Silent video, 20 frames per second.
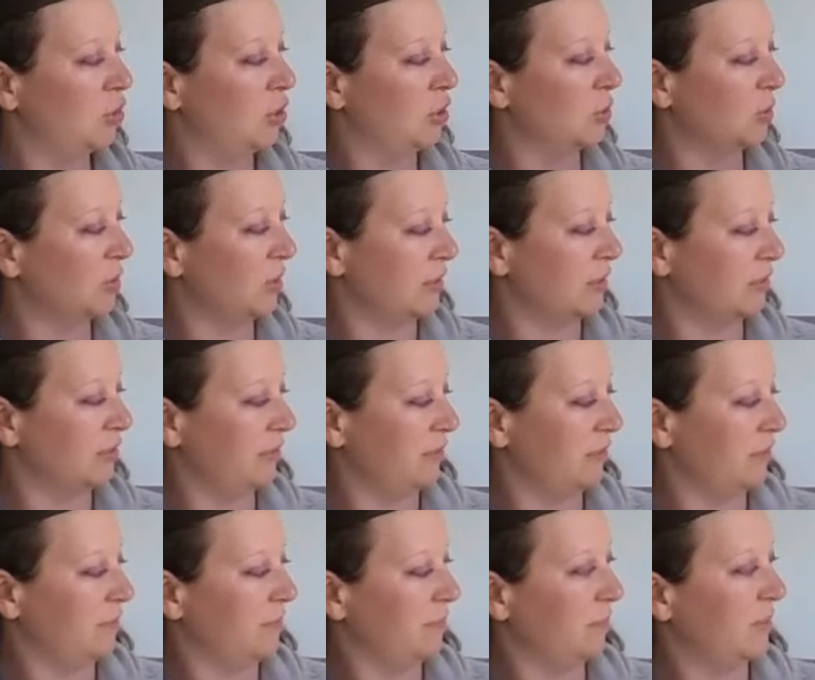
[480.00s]
Joseph.
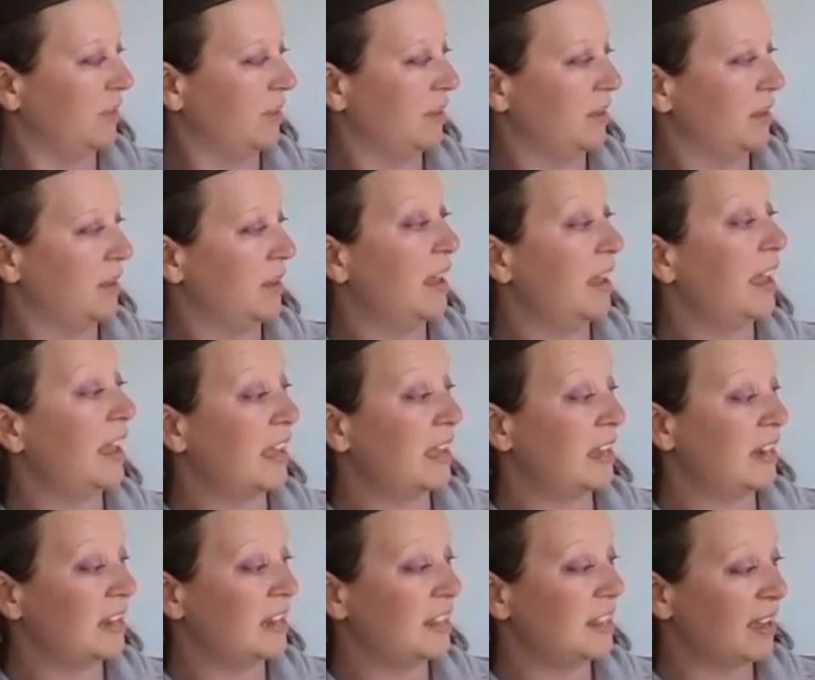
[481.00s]

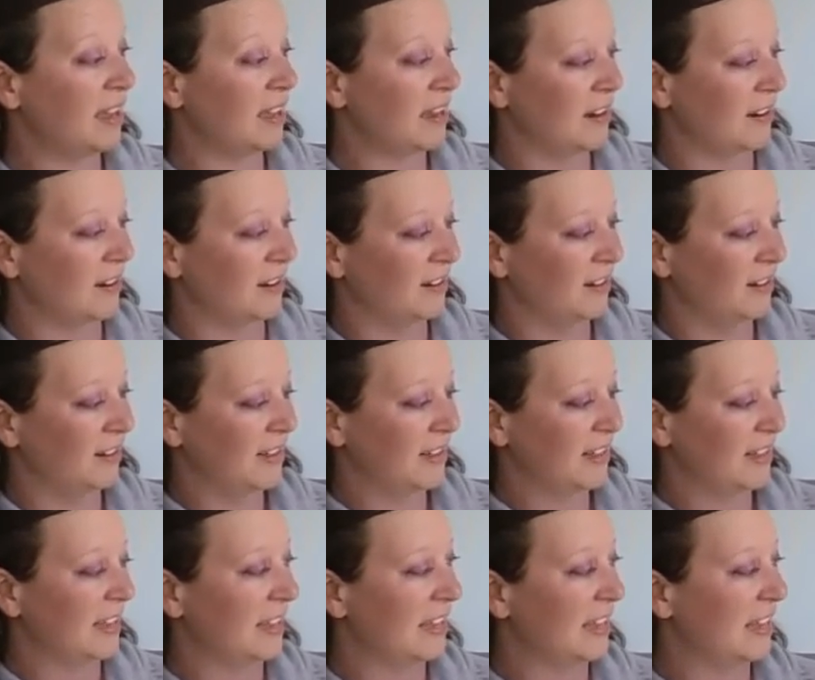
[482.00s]
And there
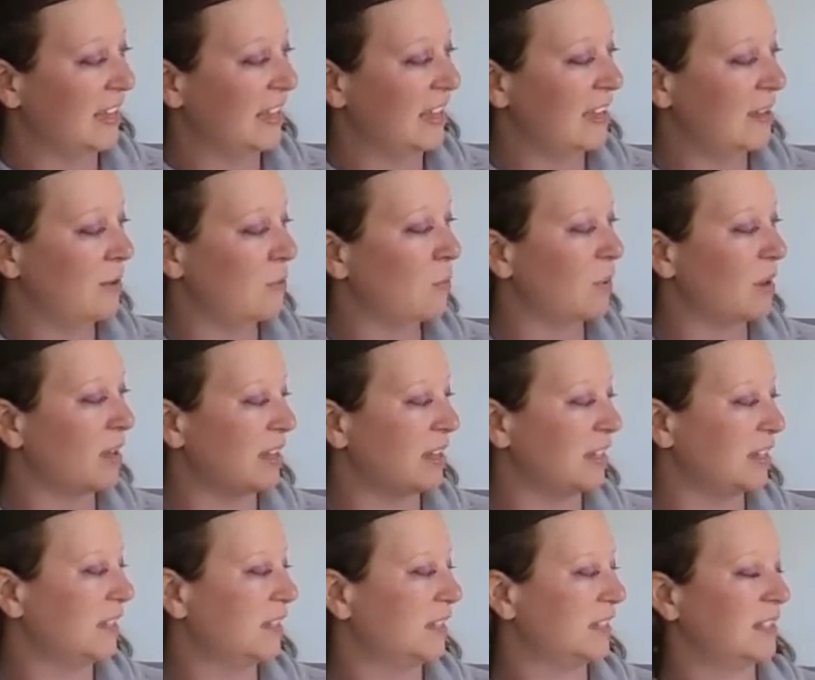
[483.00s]
he
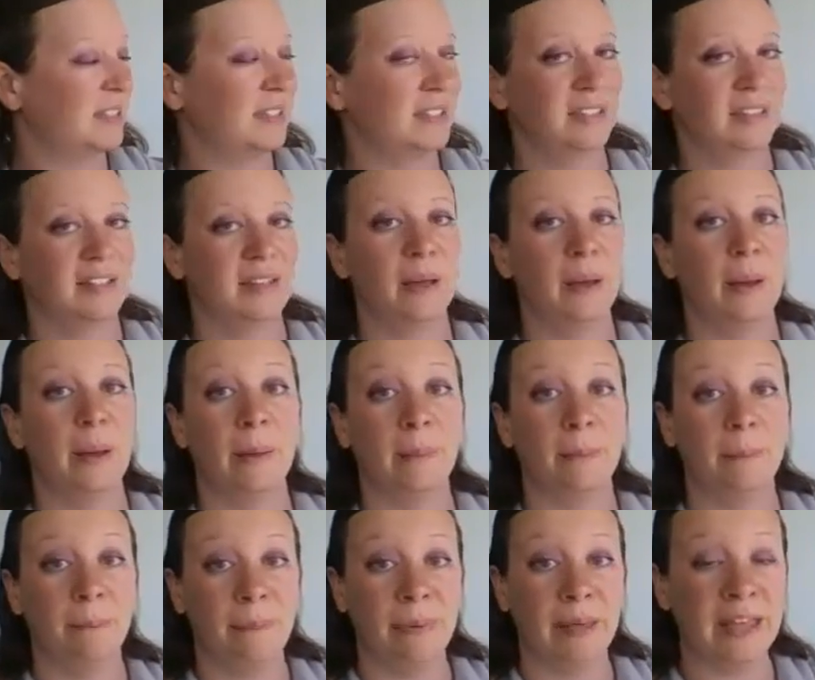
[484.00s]
was,
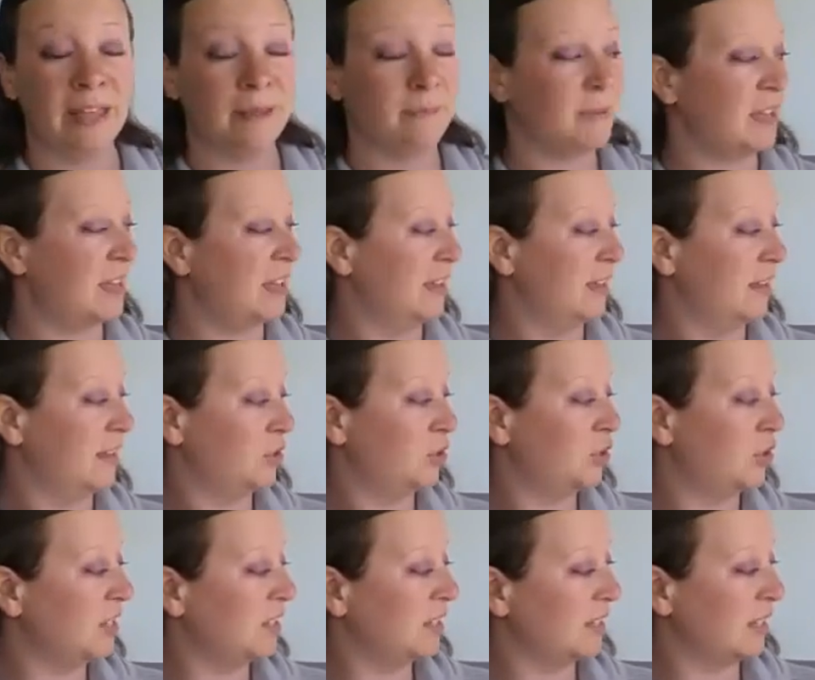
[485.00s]
baby
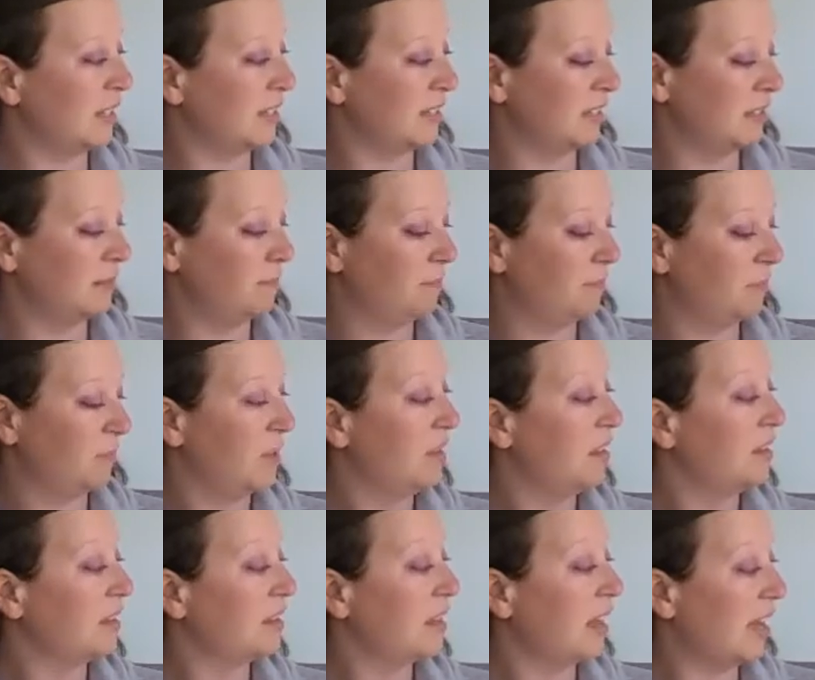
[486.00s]
Jesus,
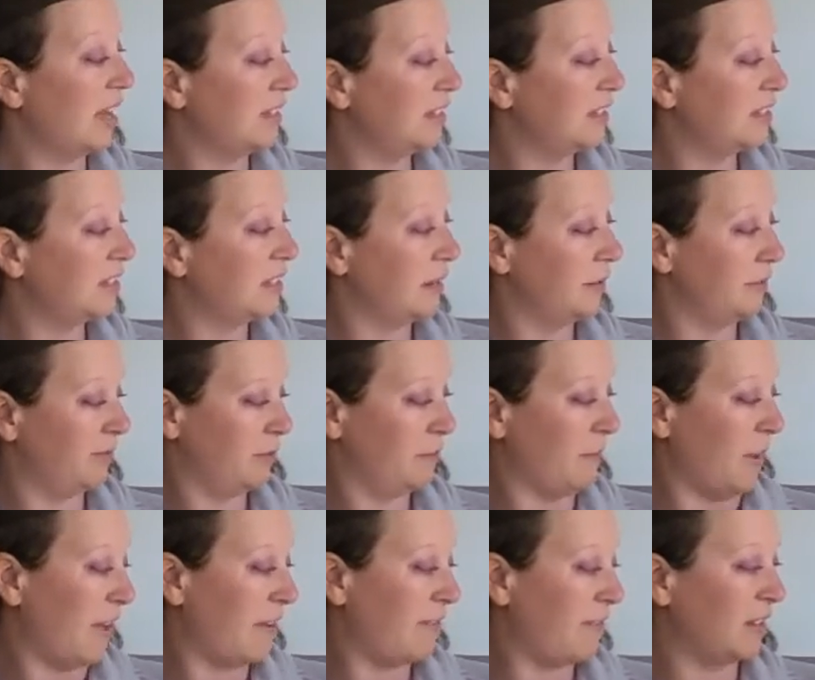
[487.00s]
God's son
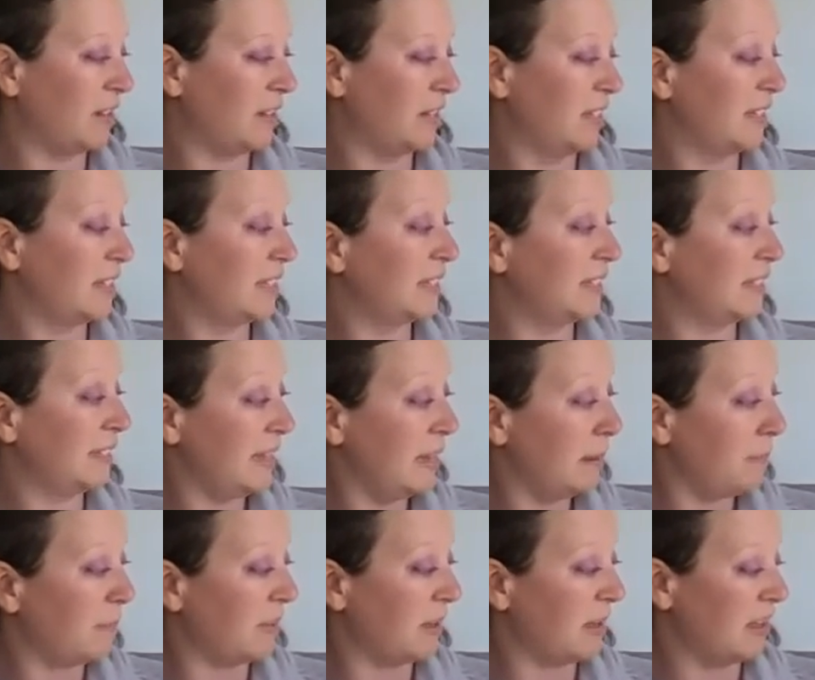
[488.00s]
from heaven,
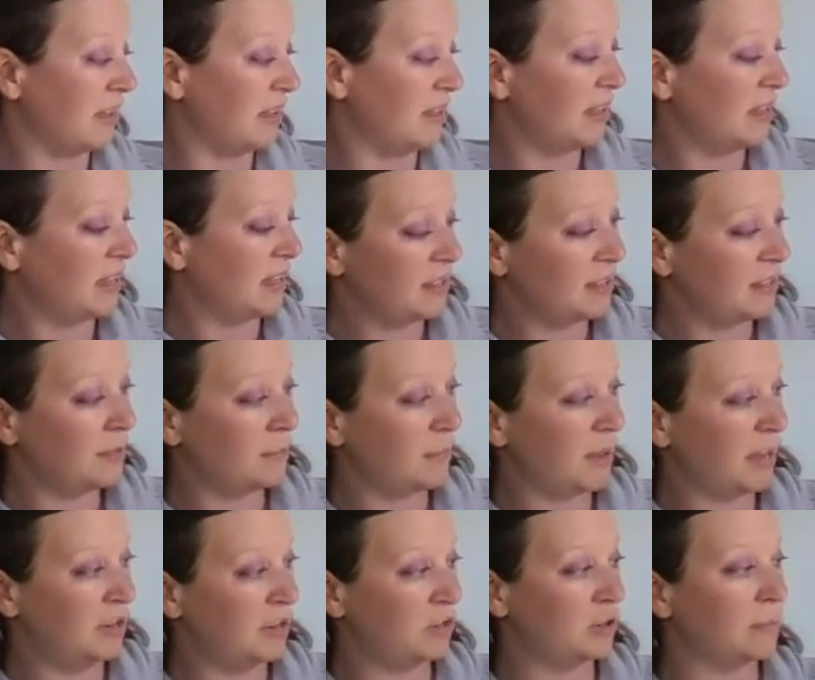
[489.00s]
sleeping in the
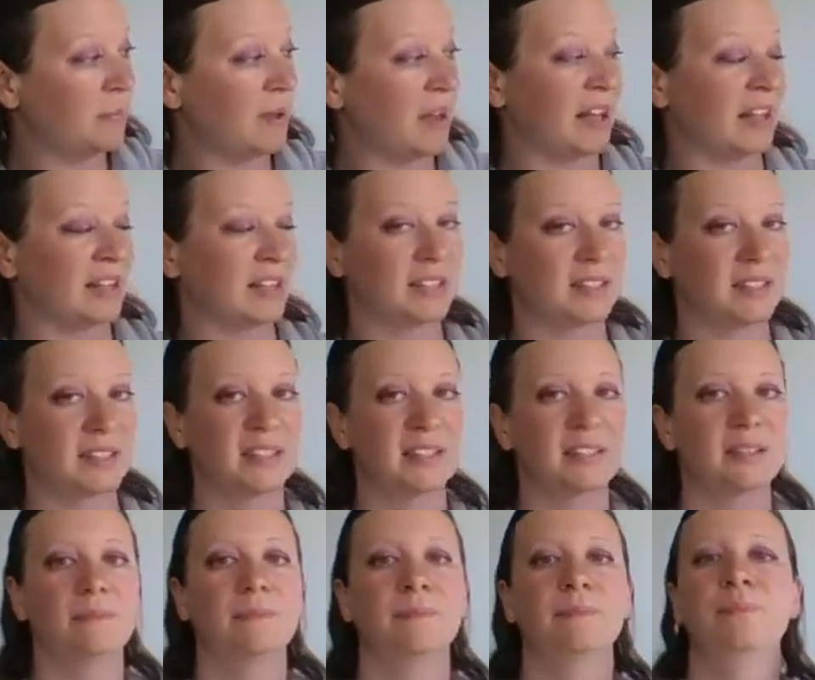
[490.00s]
manger box.